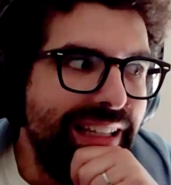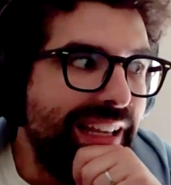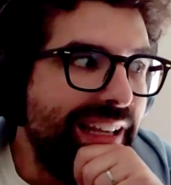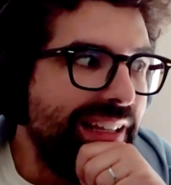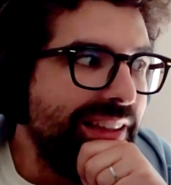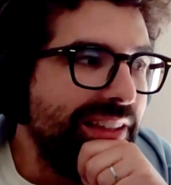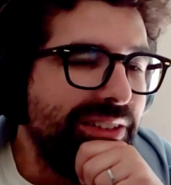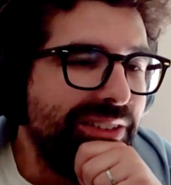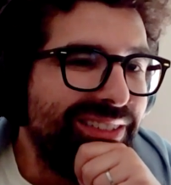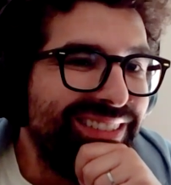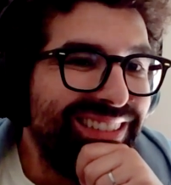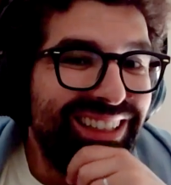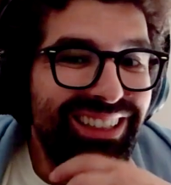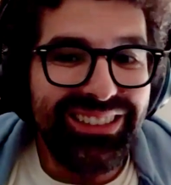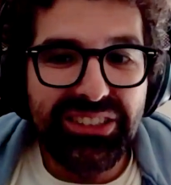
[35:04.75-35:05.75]
Yeah, they're
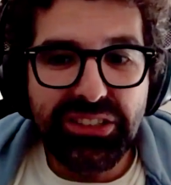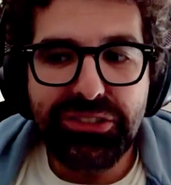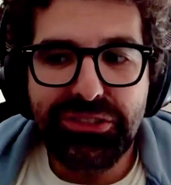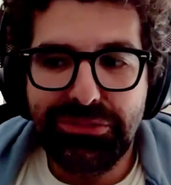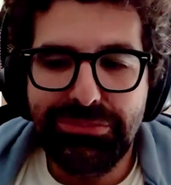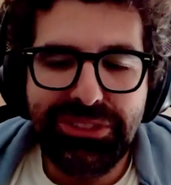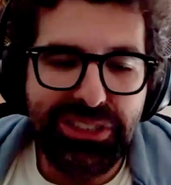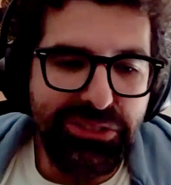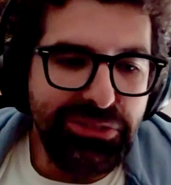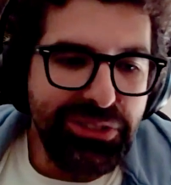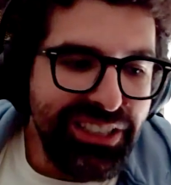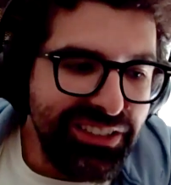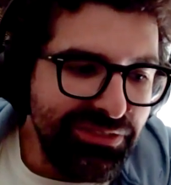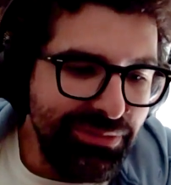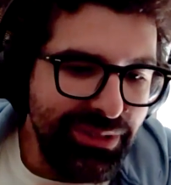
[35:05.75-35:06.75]
not just they
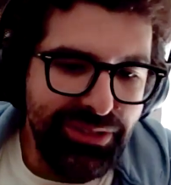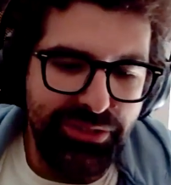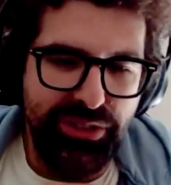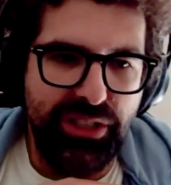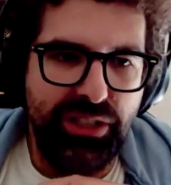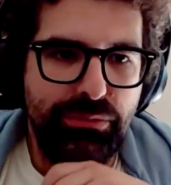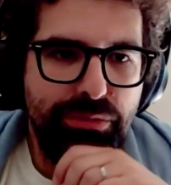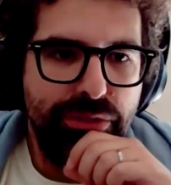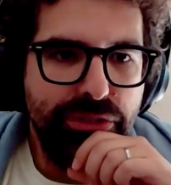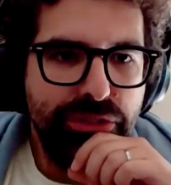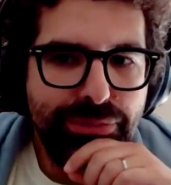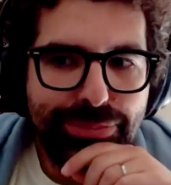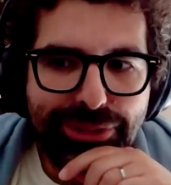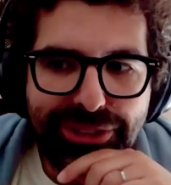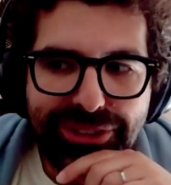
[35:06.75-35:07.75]
don't give me their
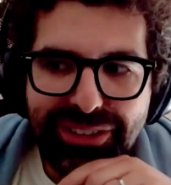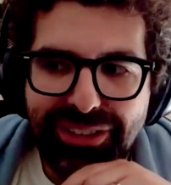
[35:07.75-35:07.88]
numbers, but